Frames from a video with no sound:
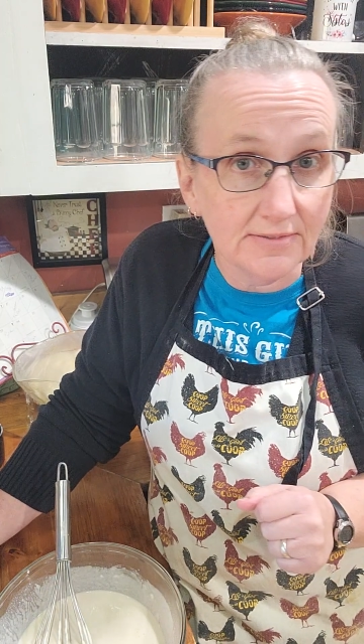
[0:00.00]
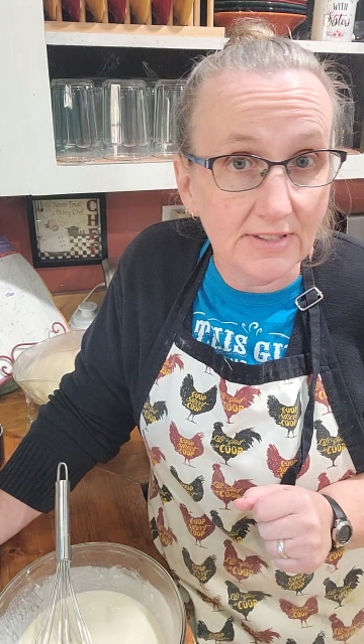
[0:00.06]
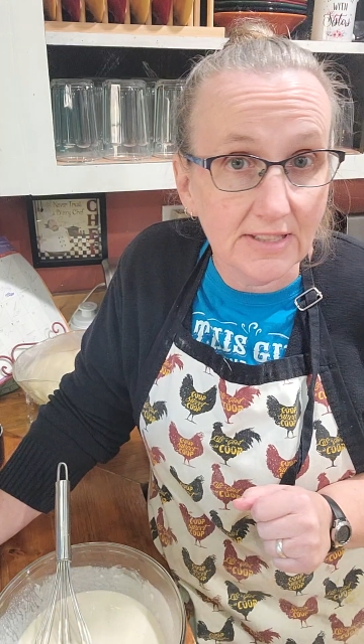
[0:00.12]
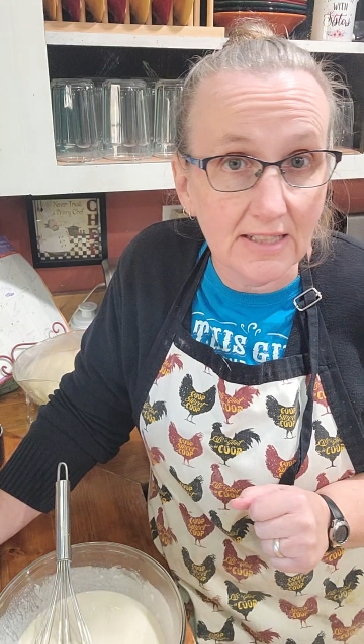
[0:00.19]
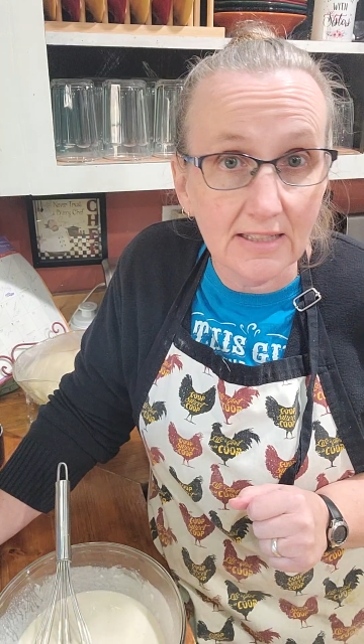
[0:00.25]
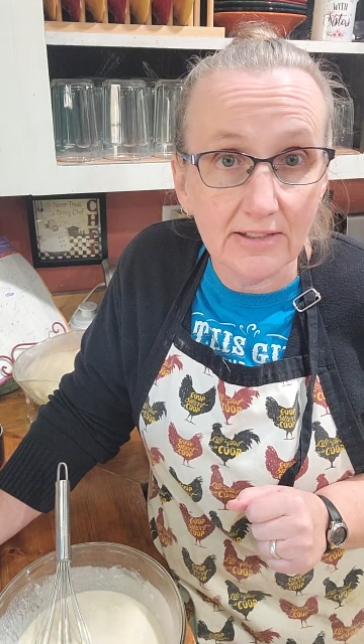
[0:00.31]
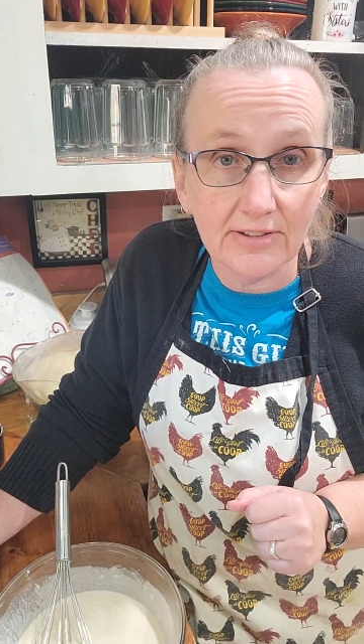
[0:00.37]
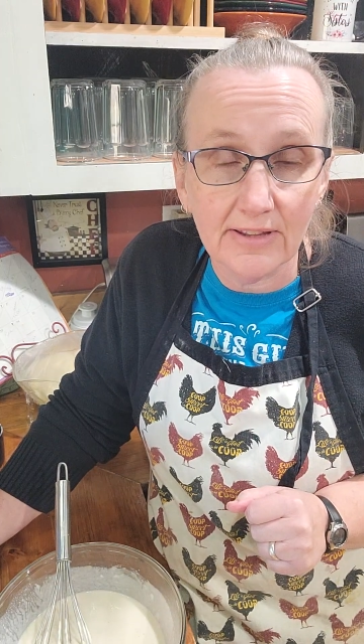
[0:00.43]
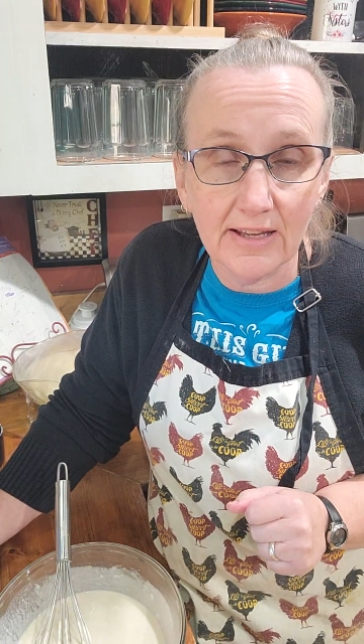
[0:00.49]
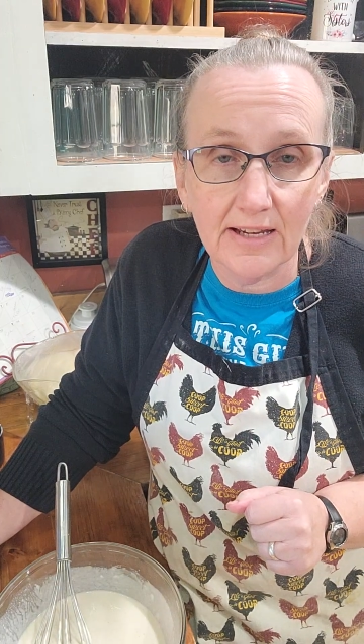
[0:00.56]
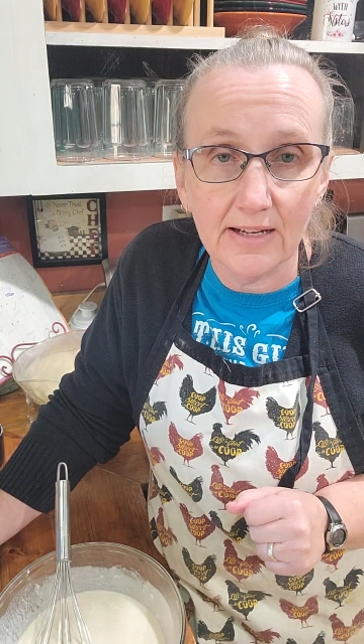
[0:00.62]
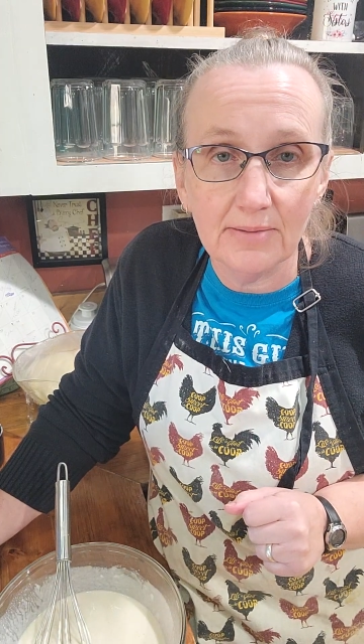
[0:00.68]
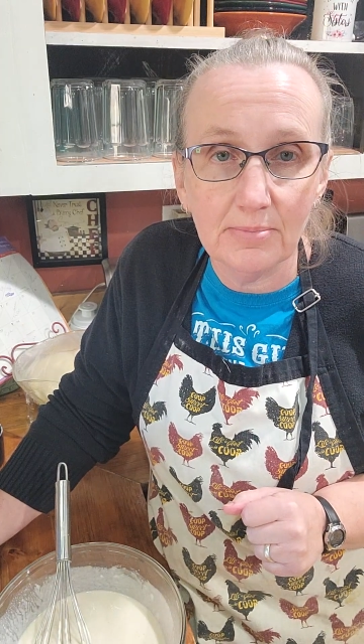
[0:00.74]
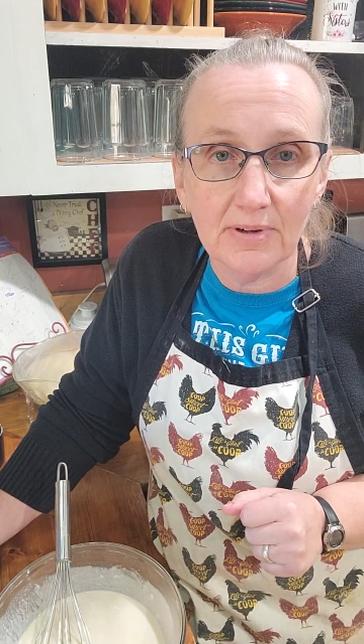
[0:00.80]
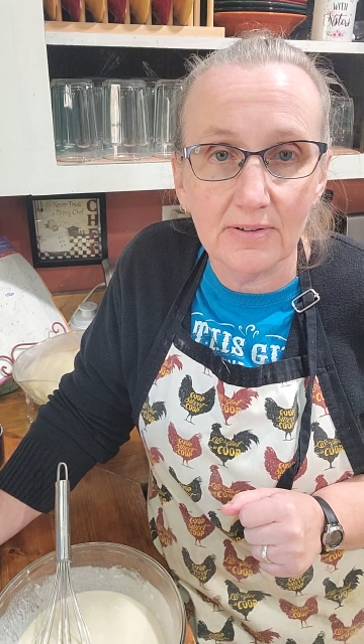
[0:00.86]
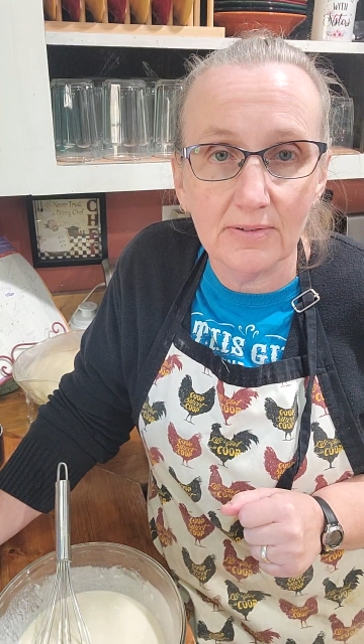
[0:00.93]
have to clear
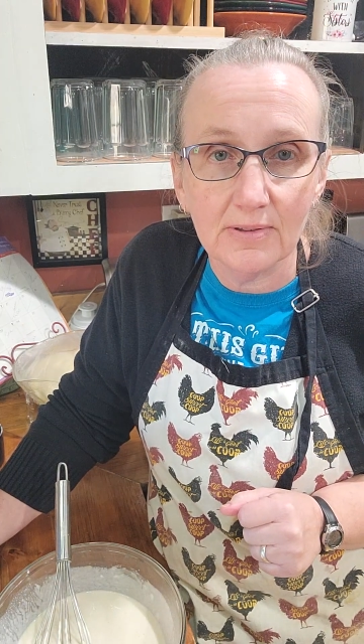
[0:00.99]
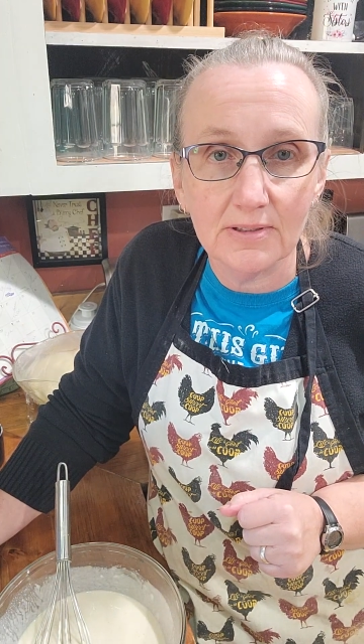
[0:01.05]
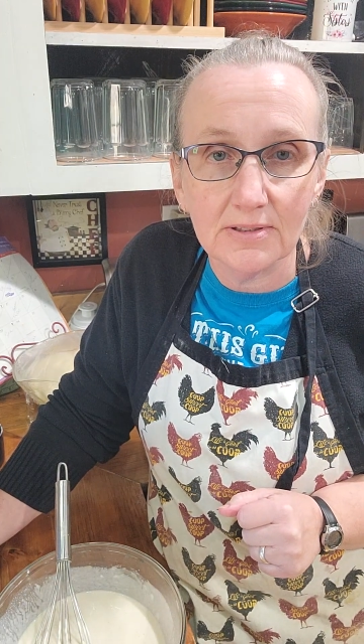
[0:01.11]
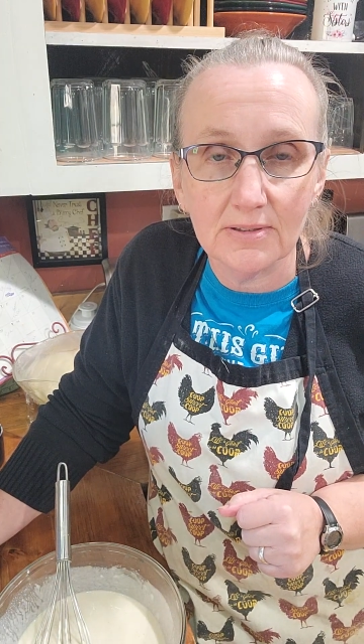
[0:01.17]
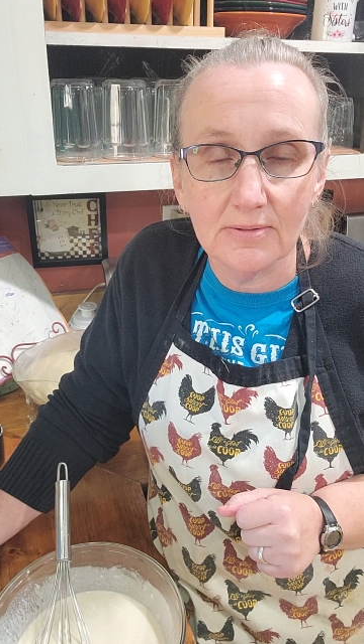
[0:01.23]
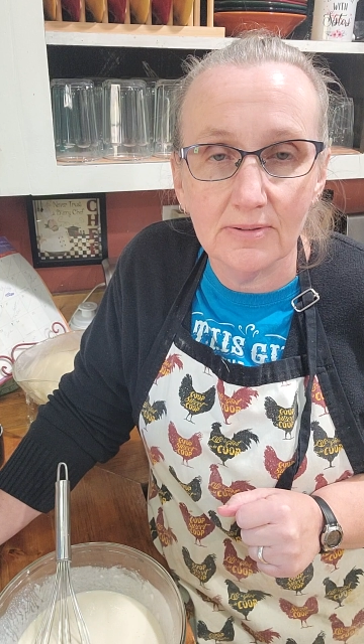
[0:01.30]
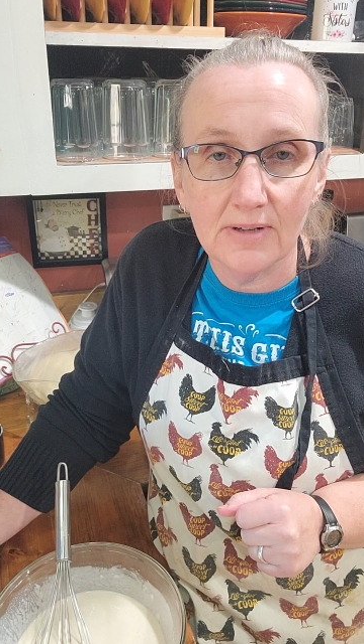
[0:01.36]
that up every once in a